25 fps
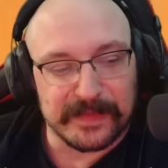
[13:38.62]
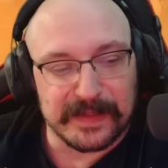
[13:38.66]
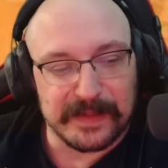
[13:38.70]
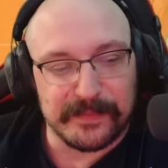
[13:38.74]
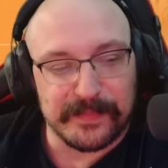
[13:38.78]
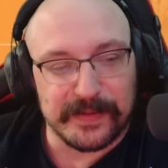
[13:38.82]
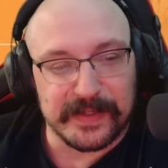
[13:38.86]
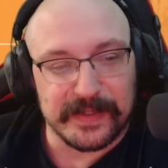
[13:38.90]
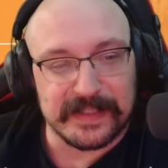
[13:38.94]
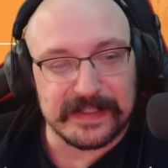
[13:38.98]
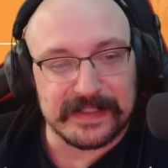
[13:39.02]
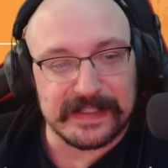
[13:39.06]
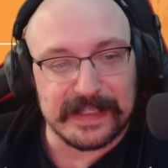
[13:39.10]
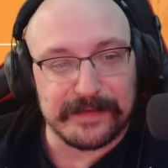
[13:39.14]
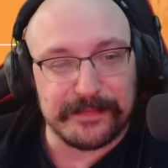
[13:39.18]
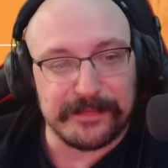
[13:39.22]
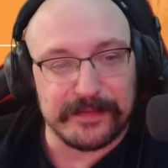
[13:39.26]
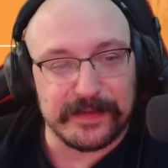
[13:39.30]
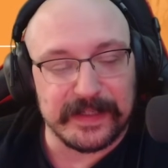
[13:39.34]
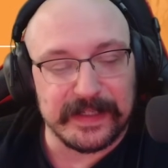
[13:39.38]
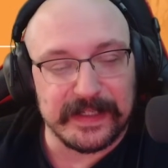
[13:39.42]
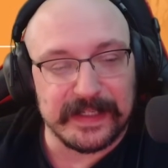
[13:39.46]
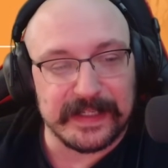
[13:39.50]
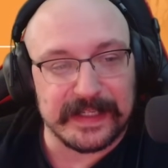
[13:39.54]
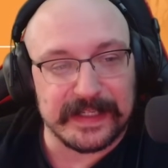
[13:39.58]
but it
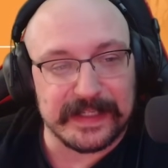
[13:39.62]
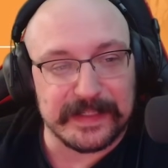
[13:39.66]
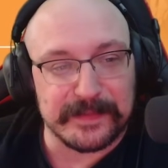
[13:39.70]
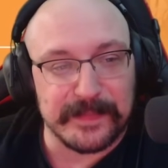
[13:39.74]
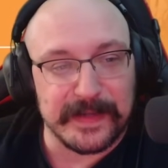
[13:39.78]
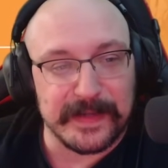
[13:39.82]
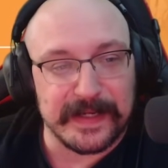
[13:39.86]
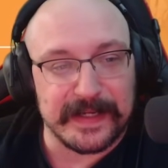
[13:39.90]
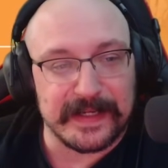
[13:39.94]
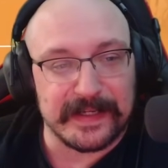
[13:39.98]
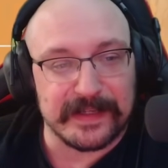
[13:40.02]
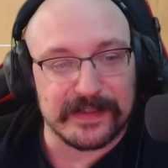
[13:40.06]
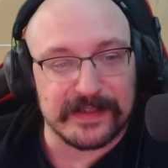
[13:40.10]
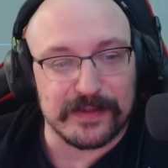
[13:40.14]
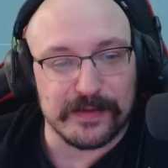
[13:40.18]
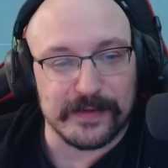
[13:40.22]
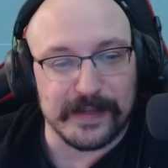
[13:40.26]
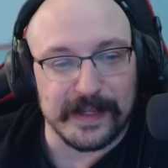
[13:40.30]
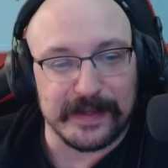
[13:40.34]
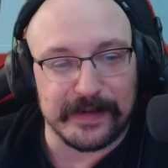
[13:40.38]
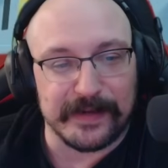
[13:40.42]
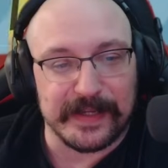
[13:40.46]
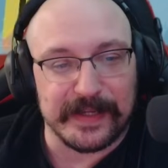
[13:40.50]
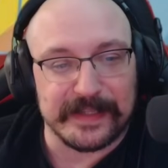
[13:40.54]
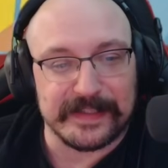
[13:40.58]
definitely is making it so
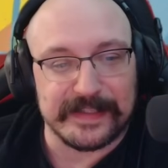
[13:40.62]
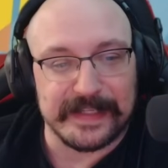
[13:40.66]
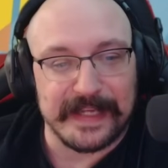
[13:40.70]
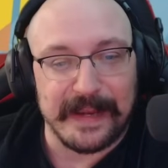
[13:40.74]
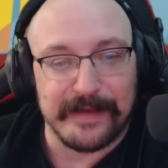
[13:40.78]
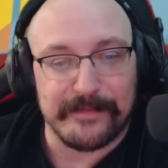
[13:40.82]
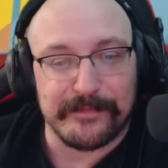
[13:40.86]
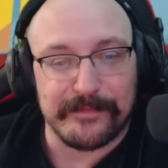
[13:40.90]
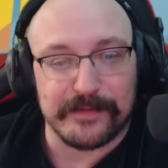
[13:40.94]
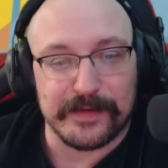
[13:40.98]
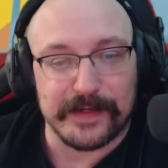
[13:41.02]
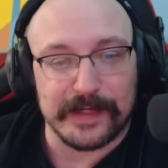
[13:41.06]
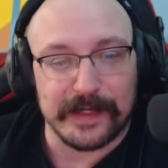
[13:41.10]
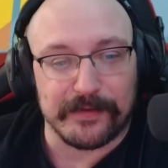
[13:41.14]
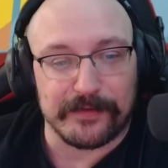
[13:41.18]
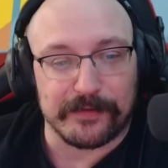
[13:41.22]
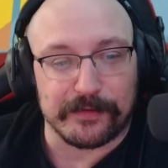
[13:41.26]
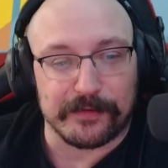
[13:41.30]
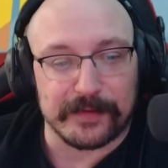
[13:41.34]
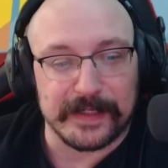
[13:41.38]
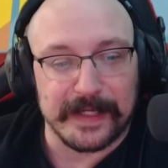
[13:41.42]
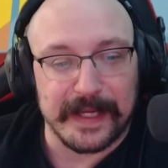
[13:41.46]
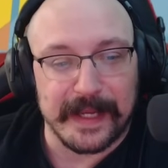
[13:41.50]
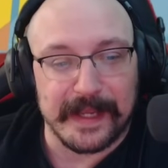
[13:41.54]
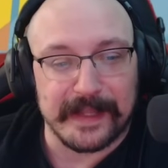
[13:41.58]
that it's every
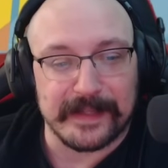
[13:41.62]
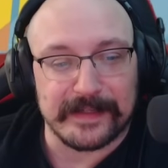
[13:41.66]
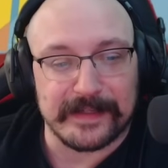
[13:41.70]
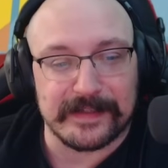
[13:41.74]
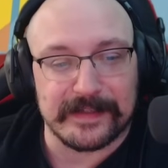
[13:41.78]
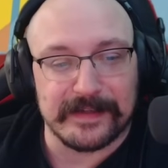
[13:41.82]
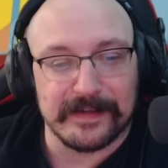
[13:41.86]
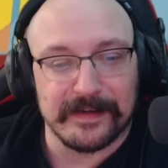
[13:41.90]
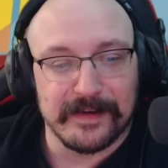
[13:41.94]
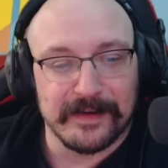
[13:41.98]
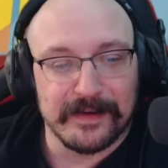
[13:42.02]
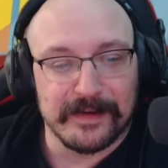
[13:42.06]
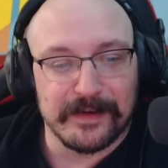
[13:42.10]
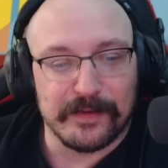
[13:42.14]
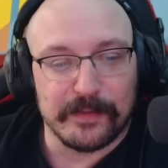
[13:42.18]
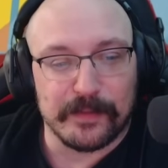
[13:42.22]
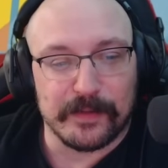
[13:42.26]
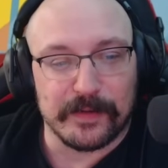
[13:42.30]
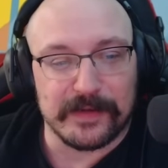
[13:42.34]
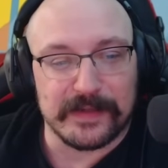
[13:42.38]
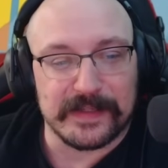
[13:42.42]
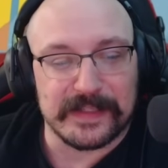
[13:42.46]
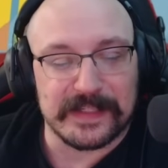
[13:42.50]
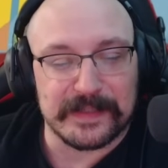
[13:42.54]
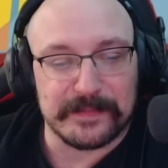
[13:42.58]
other cast,
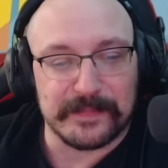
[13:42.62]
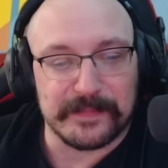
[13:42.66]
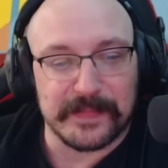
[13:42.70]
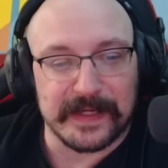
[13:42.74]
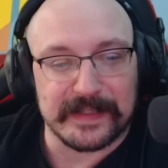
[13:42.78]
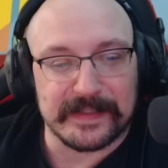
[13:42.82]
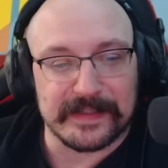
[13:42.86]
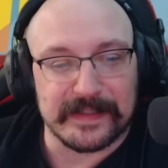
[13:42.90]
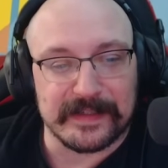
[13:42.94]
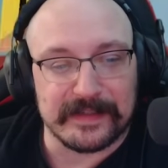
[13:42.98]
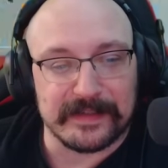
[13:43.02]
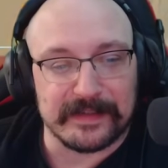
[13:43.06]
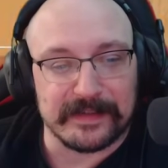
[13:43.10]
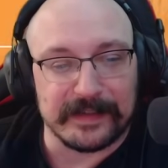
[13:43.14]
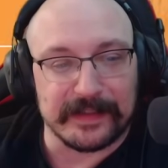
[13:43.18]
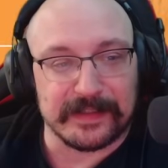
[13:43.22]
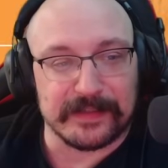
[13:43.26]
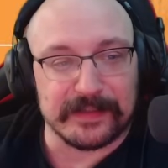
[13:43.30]
where this is basically